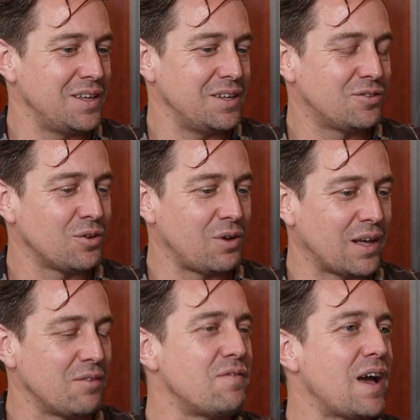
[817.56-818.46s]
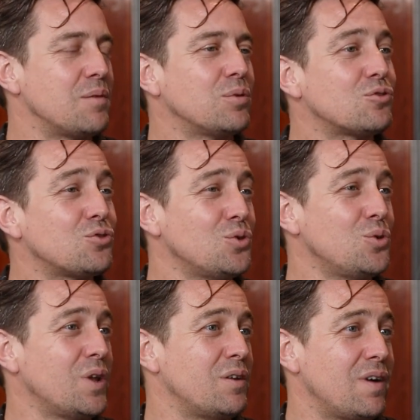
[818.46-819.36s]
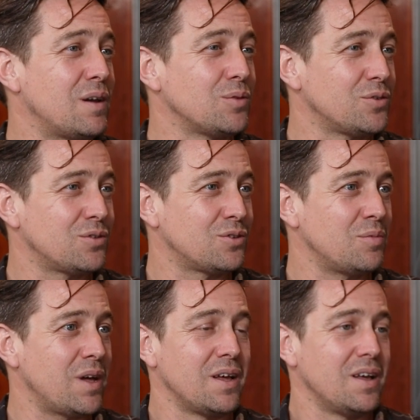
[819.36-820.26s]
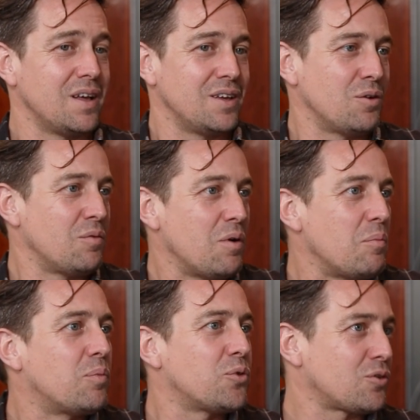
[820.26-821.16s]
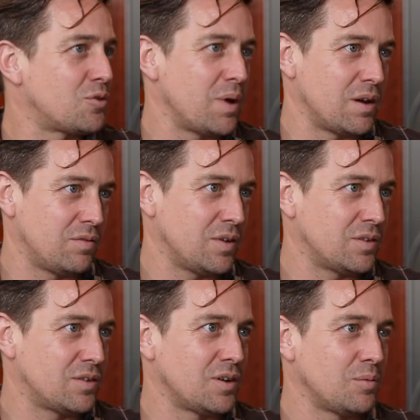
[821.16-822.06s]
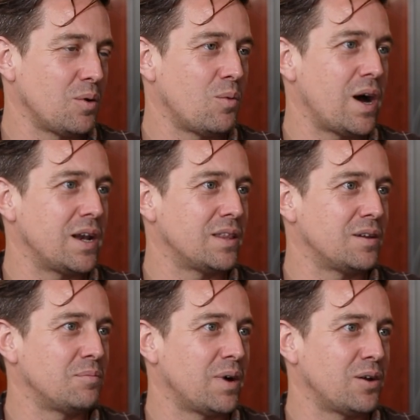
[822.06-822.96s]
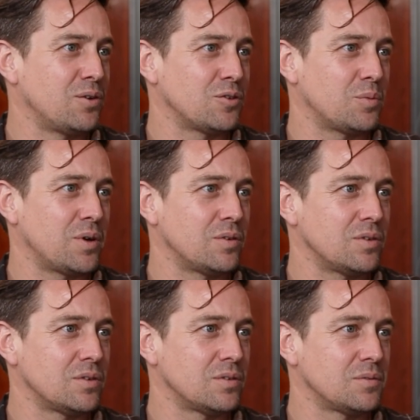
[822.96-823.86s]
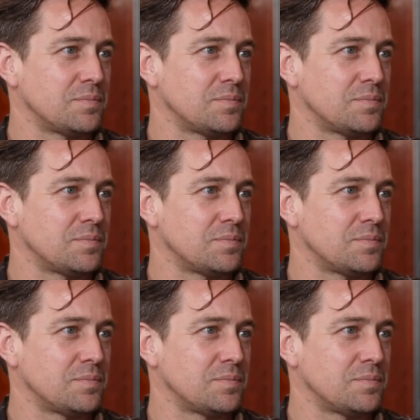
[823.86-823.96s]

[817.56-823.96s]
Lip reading: into like a valuable tool and a valuable system that starts to benefit a little bit wider than my own experiences.